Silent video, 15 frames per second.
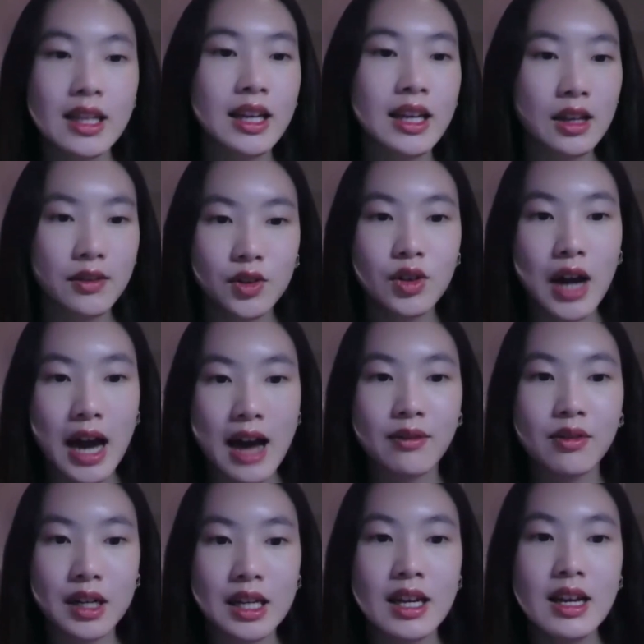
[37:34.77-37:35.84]
like if you have
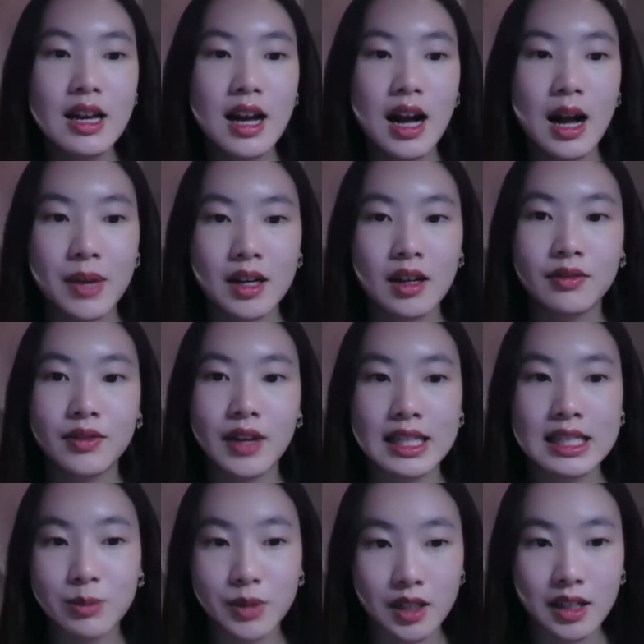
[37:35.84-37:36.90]
already a bit of
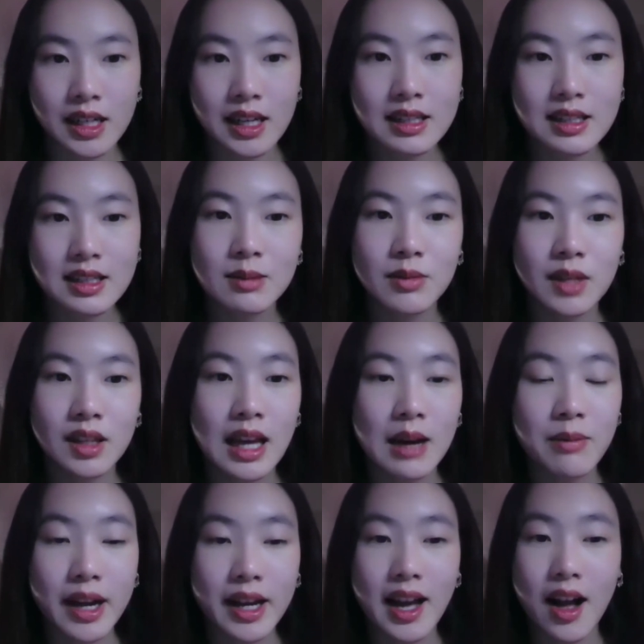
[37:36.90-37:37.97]
experience, that's something that
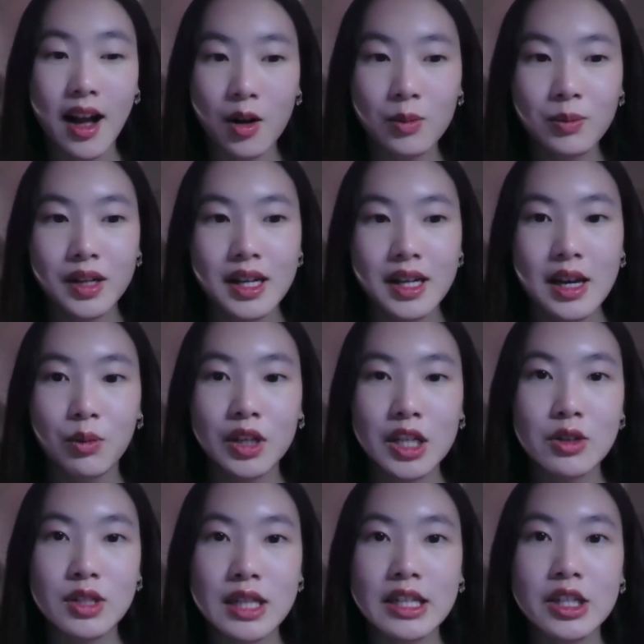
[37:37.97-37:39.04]
might help when
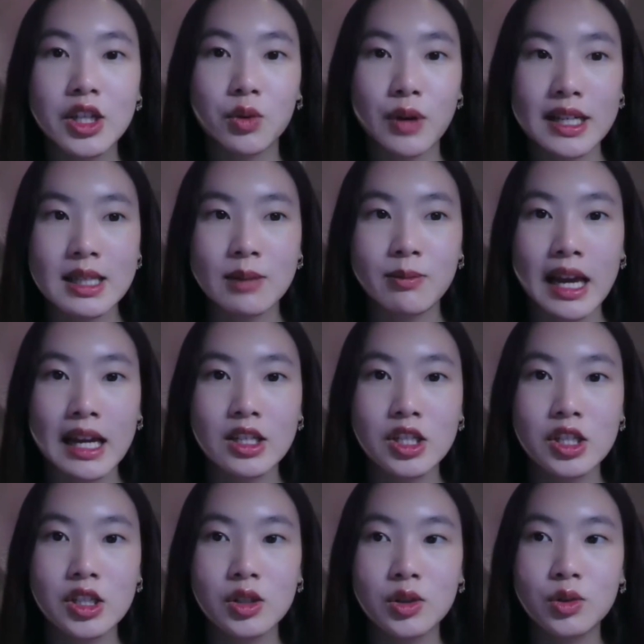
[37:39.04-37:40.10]
you send your resume
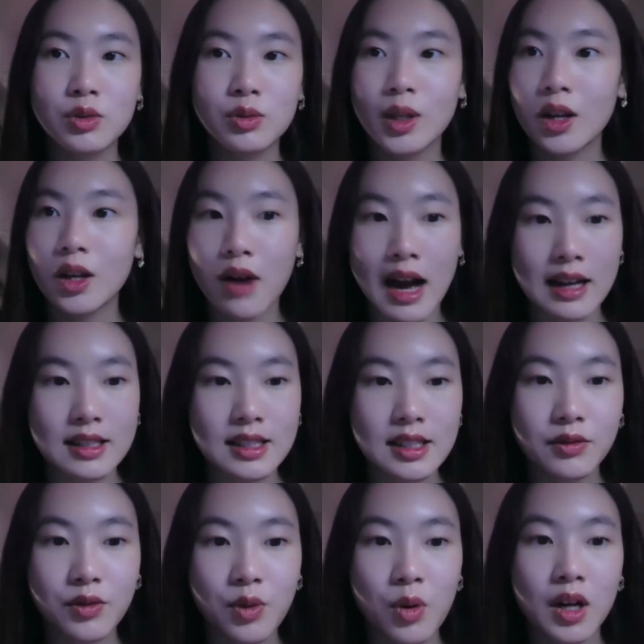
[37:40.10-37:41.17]
to
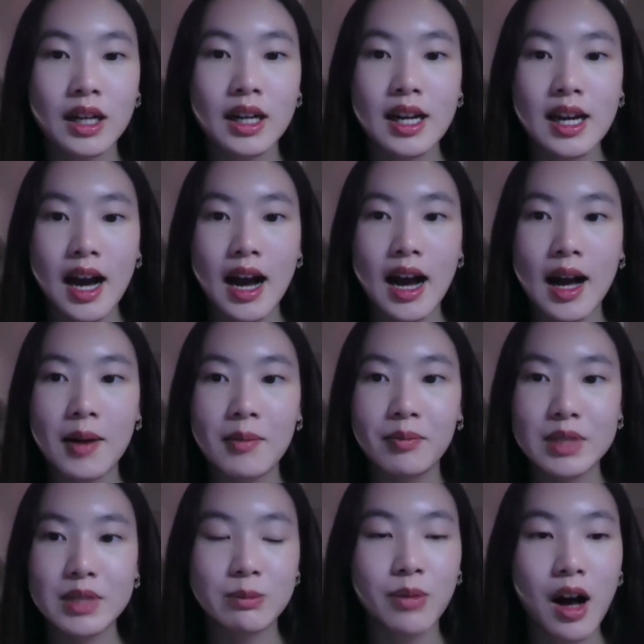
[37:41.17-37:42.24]
ask for
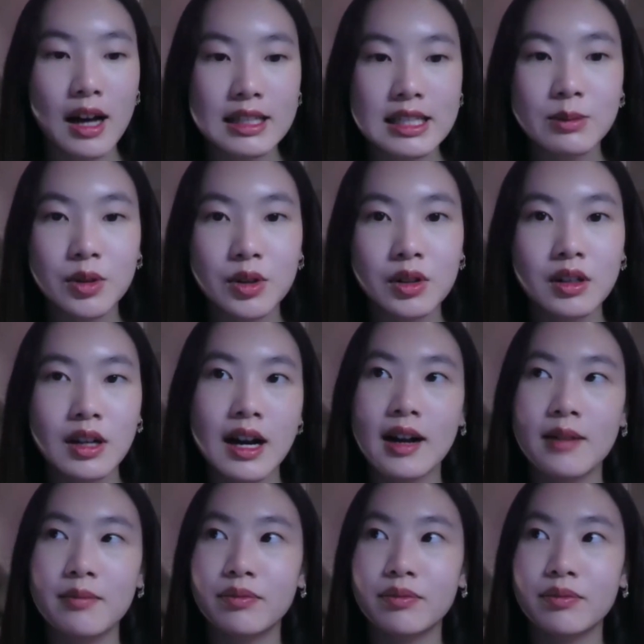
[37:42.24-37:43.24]
some possible